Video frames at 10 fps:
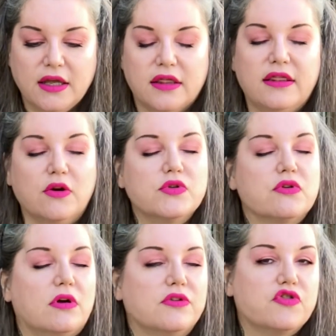those
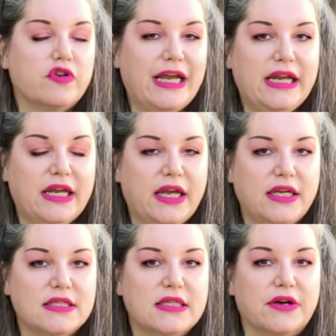are all training
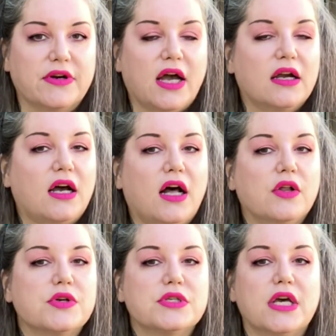aids. They're not
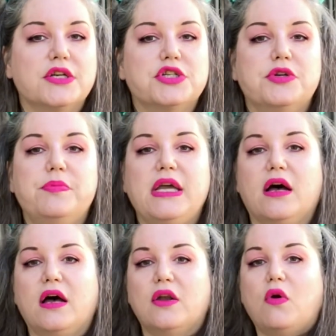collars that should be
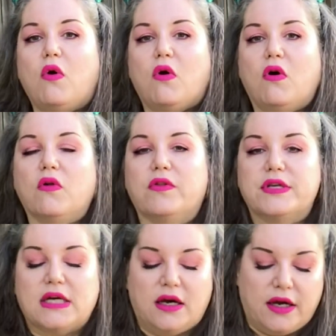on all the
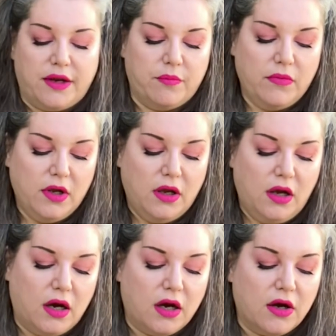time.
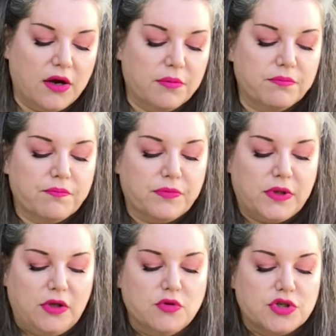Um,
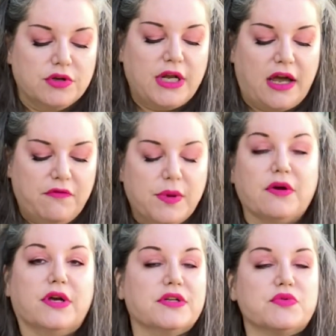you should have
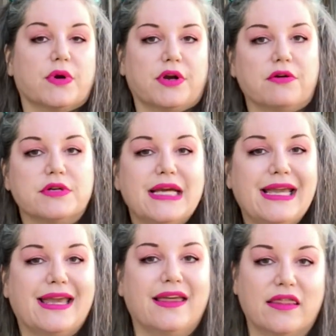periods where you're
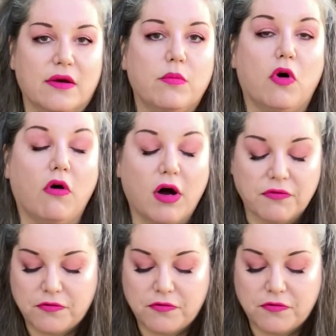taking them off